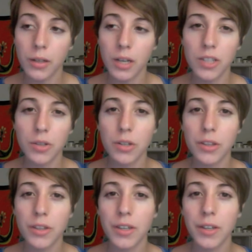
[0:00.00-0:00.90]
I
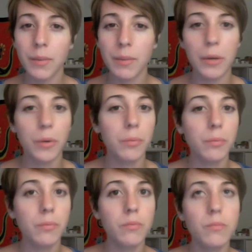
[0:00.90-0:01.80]
started thinking about
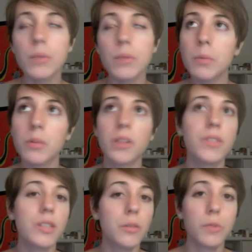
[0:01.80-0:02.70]
people I've
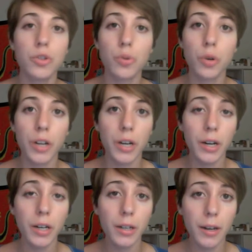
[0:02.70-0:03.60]
seen with short
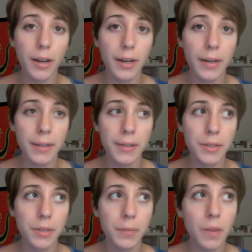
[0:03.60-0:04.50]
hair,
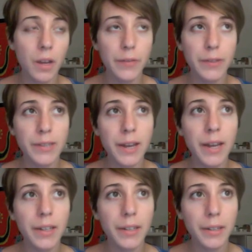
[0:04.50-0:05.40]
and I've
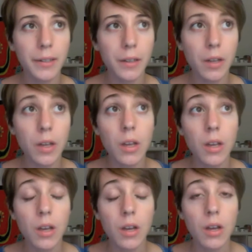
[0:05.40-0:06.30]
decided
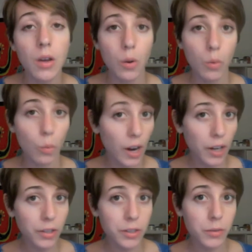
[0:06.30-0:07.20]

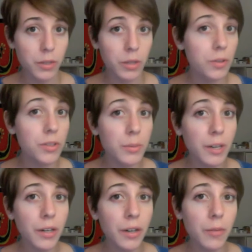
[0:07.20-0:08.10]
while doing also
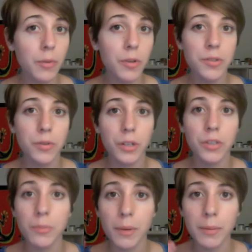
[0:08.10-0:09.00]
my hair I'm also going to
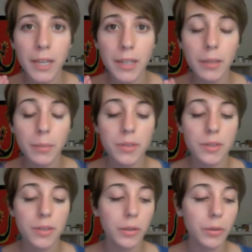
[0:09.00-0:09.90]
do my makeup.
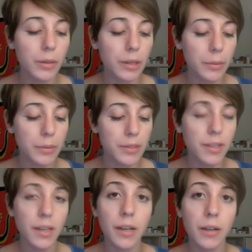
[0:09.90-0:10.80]
So I was
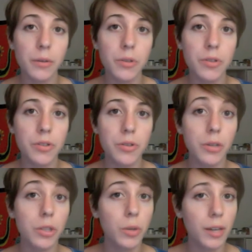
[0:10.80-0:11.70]
thinking I would do
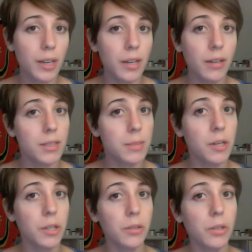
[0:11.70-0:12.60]
a Twiggy
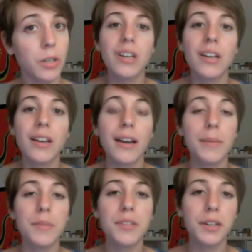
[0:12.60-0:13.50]
inspired look.
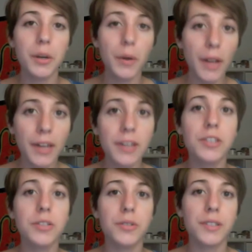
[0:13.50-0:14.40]
I'm just going to go ahead and
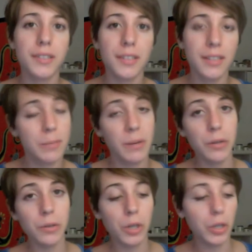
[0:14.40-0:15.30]
do this
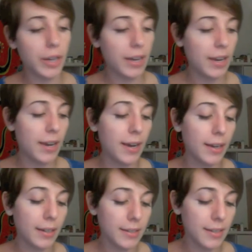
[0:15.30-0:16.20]
inspired look
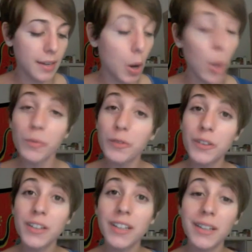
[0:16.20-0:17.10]
and
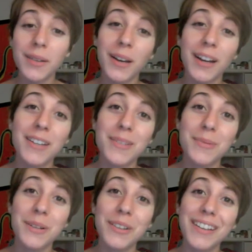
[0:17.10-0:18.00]
hopefully you guys
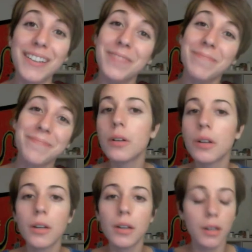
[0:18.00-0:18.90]
will like it.
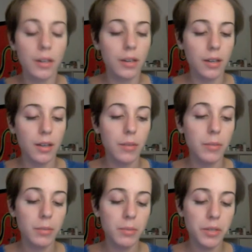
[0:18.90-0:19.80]
I'm
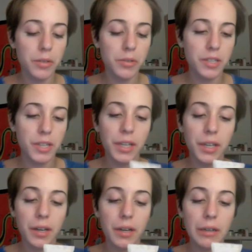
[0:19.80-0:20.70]
going to be using
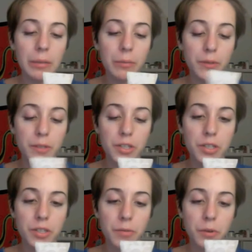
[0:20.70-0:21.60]

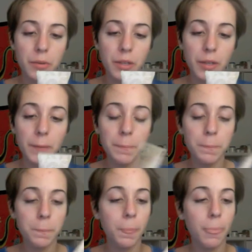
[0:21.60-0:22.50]
Physicians Formula
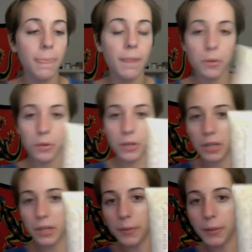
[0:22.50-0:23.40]

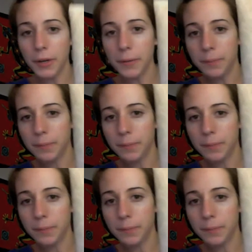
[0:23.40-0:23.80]
Organic Wear,